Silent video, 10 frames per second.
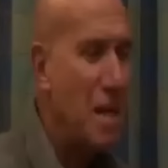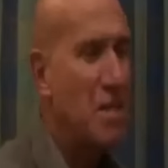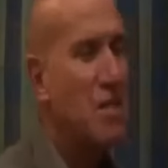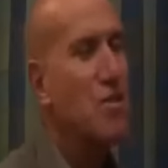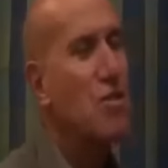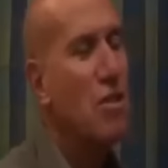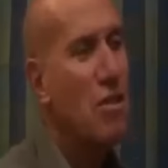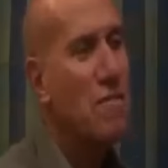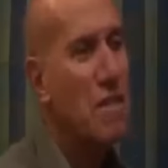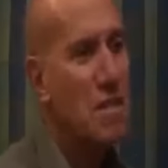passage
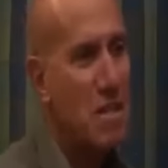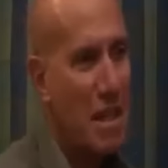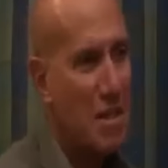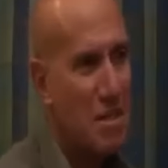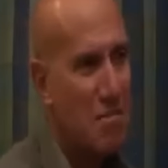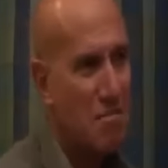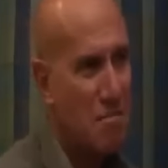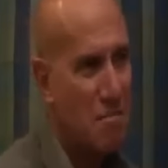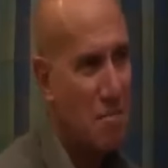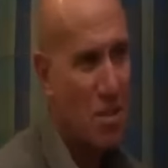of these texts.
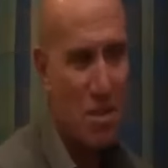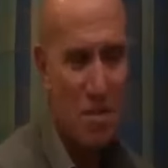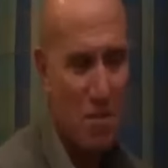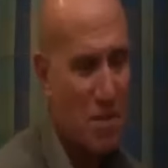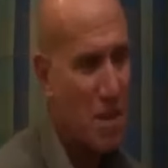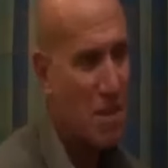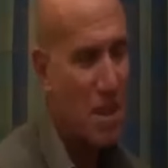Not a full